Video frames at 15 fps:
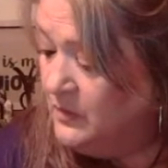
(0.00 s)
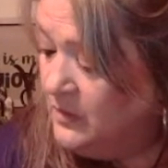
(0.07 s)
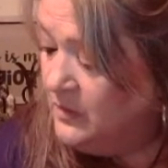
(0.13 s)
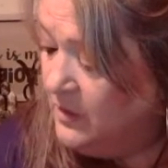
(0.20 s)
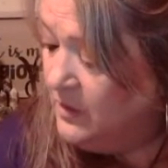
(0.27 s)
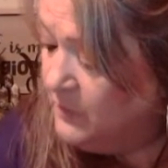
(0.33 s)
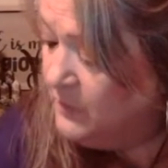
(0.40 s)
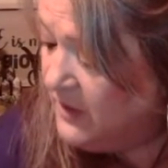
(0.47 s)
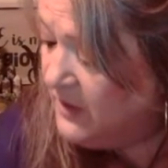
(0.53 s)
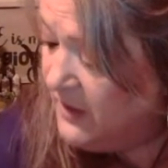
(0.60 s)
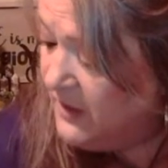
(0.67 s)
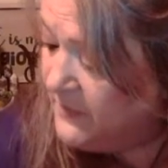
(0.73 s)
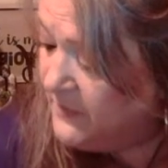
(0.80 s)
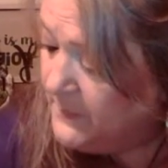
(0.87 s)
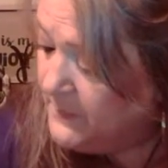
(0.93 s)

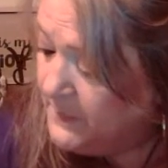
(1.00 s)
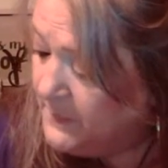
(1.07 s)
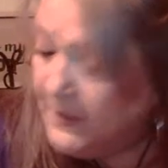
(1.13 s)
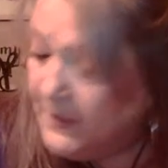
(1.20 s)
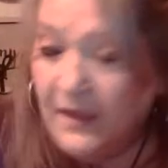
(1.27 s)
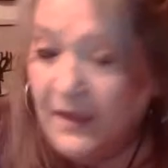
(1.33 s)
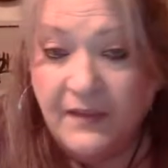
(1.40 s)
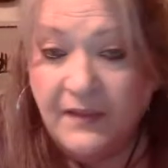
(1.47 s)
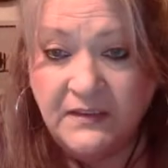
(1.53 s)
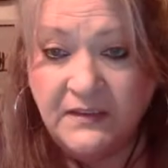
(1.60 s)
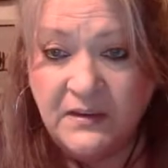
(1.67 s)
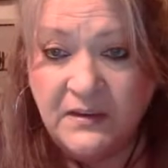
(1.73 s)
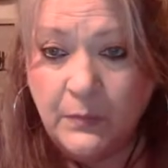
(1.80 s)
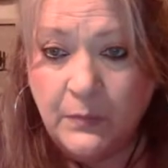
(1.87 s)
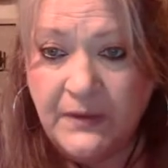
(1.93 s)
Okay, let's
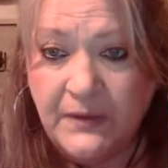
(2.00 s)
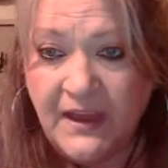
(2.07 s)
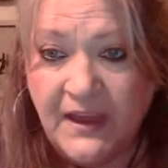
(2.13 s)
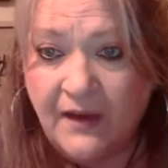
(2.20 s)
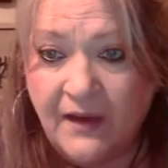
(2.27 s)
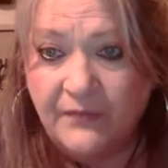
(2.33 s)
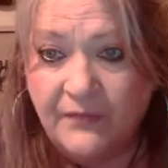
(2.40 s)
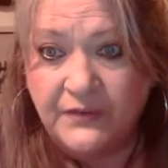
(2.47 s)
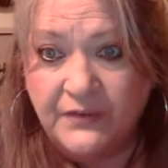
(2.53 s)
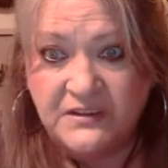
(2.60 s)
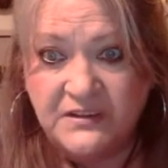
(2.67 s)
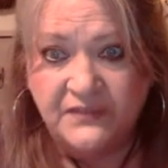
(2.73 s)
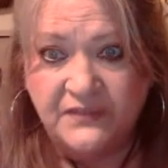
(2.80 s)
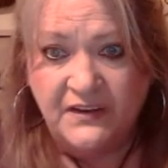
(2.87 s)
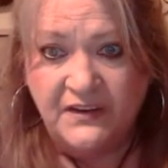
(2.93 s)
see what we have for
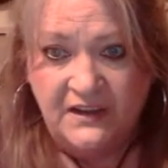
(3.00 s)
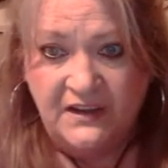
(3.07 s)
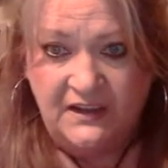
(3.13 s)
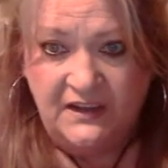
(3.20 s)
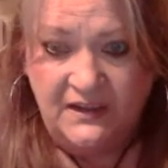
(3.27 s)
Tiffany.